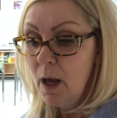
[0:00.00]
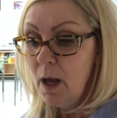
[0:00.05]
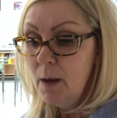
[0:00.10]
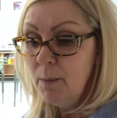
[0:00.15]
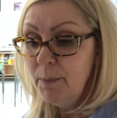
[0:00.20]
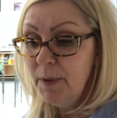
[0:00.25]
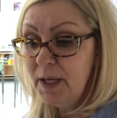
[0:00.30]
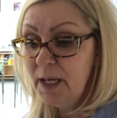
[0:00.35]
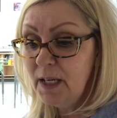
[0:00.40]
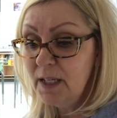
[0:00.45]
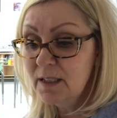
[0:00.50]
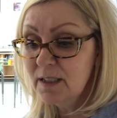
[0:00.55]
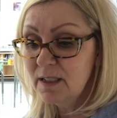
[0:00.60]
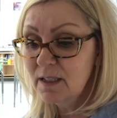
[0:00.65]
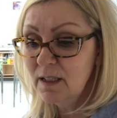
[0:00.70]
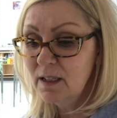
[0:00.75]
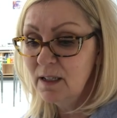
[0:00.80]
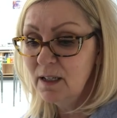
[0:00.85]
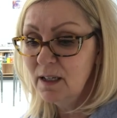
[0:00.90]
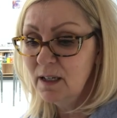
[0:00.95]
Because
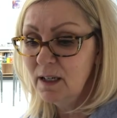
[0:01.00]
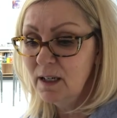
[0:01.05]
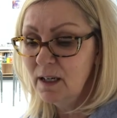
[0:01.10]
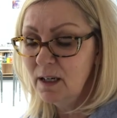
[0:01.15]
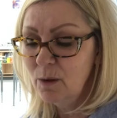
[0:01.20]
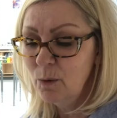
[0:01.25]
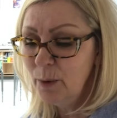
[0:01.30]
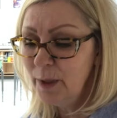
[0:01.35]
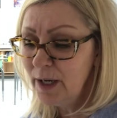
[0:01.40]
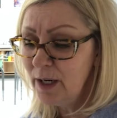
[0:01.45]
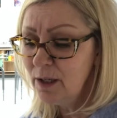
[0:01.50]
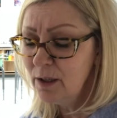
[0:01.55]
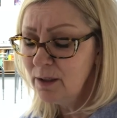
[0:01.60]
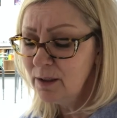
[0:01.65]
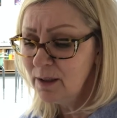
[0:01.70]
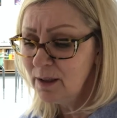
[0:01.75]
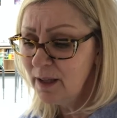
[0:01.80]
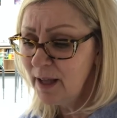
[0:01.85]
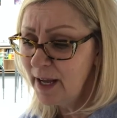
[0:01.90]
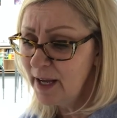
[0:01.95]
we're
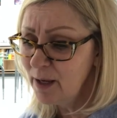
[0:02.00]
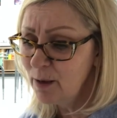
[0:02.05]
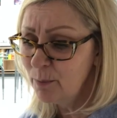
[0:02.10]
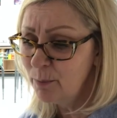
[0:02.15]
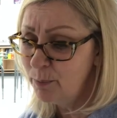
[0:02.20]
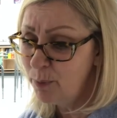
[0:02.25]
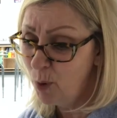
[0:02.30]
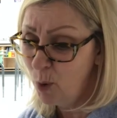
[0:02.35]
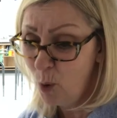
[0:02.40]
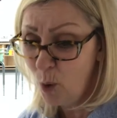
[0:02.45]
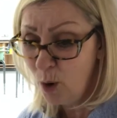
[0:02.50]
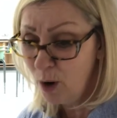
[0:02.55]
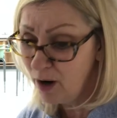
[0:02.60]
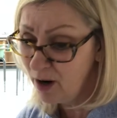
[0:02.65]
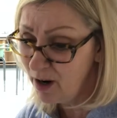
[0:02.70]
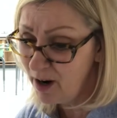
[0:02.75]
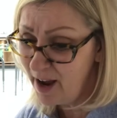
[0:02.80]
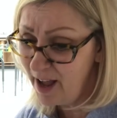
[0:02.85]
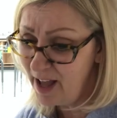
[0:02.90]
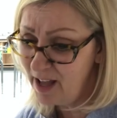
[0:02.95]

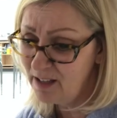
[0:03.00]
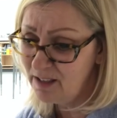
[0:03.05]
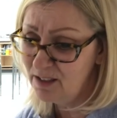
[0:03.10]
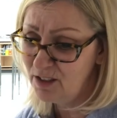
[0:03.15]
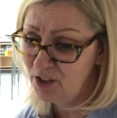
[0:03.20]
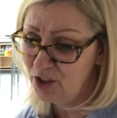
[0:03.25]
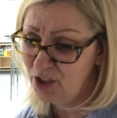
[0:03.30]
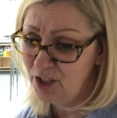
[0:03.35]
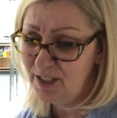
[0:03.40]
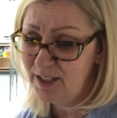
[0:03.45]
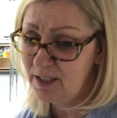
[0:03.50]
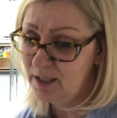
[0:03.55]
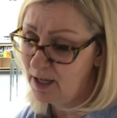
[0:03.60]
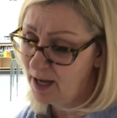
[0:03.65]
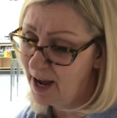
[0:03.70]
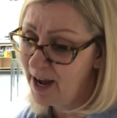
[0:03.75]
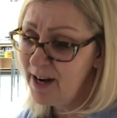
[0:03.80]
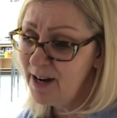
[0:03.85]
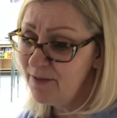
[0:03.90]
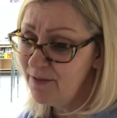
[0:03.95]
poor and she's
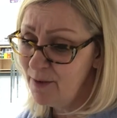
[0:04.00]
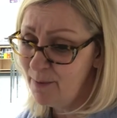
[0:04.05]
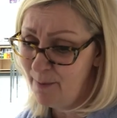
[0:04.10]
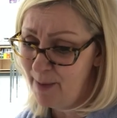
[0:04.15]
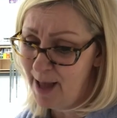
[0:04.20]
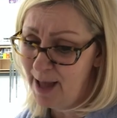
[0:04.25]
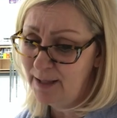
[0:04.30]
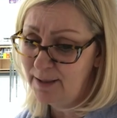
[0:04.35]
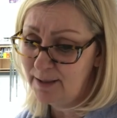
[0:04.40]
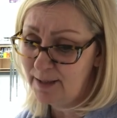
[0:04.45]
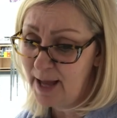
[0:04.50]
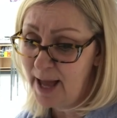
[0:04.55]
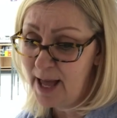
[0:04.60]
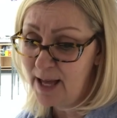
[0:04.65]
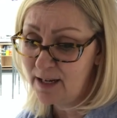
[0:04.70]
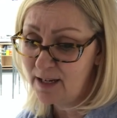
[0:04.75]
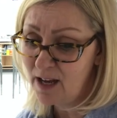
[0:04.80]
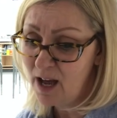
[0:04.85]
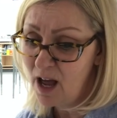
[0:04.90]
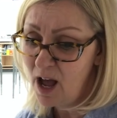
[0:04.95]
kind of a mess
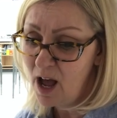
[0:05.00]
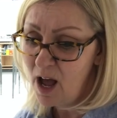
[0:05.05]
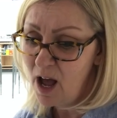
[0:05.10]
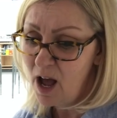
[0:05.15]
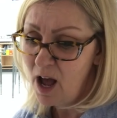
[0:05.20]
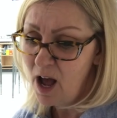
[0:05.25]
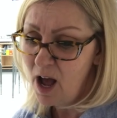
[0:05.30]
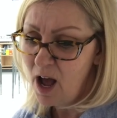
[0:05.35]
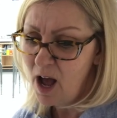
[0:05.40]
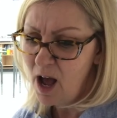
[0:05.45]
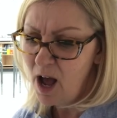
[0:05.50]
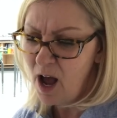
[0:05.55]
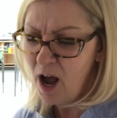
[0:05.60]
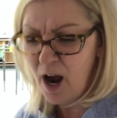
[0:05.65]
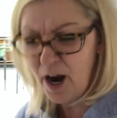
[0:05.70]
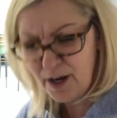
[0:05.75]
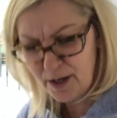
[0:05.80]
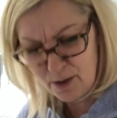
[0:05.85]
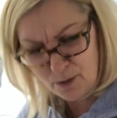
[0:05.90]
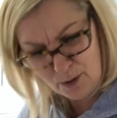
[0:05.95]
and...
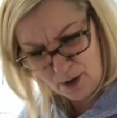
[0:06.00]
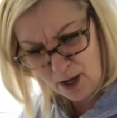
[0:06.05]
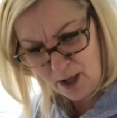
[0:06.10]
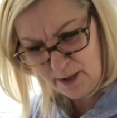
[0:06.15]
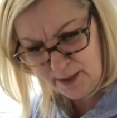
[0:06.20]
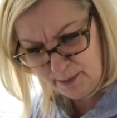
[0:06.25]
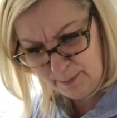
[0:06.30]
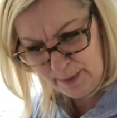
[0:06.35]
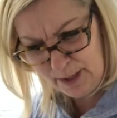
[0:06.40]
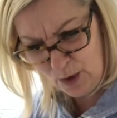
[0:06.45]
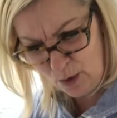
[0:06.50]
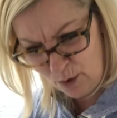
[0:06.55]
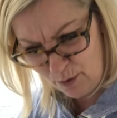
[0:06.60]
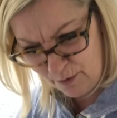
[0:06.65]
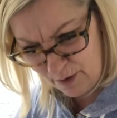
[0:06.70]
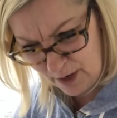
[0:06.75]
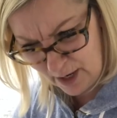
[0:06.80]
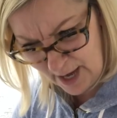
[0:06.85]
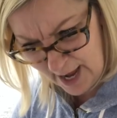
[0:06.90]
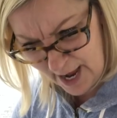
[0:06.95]
Are you calling me
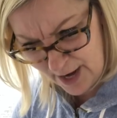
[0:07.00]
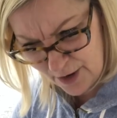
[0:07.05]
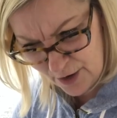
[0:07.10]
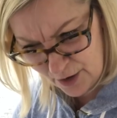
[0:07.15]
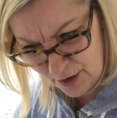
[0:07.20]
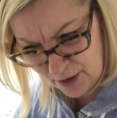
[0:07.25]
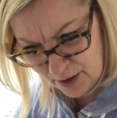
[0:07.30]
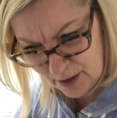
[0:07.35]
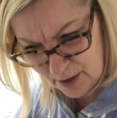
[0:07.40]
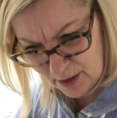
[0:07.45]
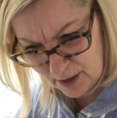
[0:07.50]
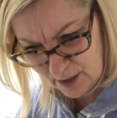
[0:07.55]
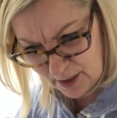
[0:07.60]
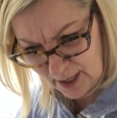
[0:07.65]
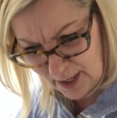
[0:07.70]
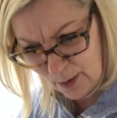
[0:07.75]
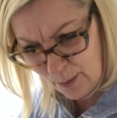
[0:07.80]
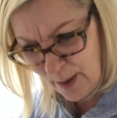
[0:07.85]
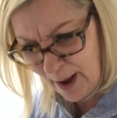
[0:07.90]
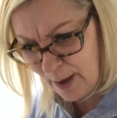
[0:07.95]
Overlander?
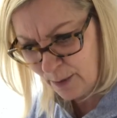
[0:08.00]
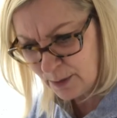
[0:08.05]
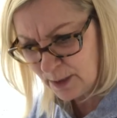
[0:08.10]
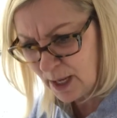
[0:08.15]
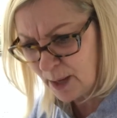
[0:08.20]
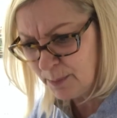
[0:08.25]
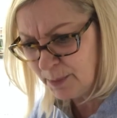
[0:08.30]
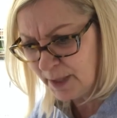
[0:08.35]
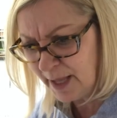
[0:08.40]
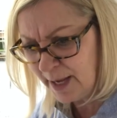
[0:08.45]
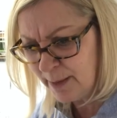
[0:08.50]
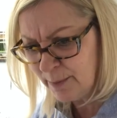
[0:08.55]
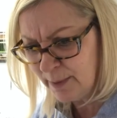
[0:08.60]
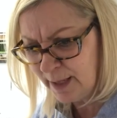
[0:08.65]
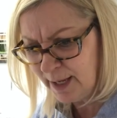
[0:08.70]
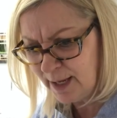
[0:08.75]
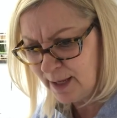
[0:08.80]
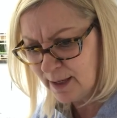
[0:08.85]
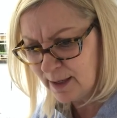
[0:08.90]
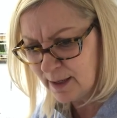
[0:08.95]
He wound up
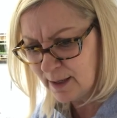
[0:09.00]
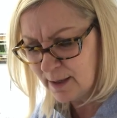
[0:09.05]
lamely.